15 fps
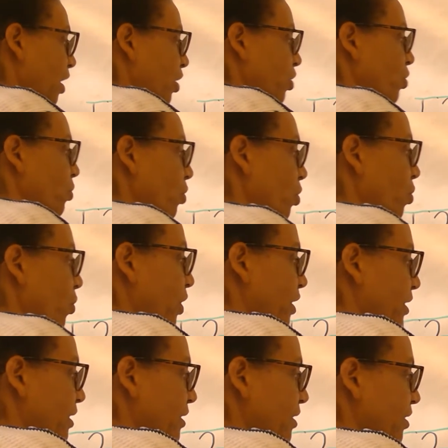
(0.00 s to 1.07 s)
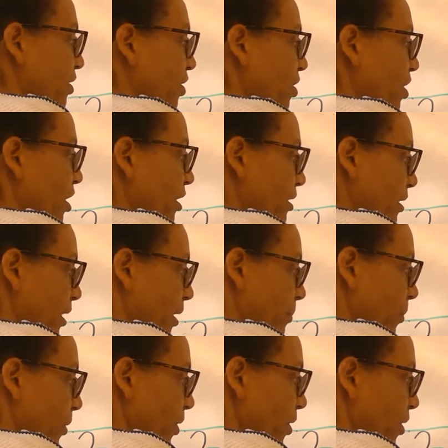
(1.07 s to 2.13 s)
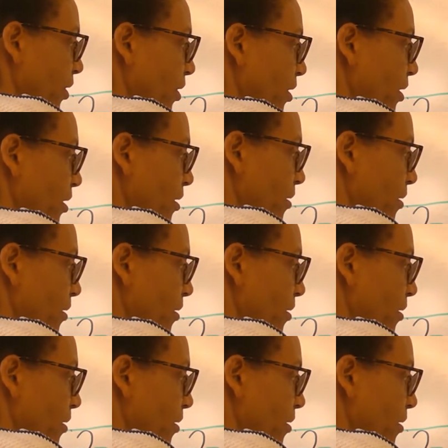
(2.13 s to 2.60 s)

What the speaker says: You're going to start up here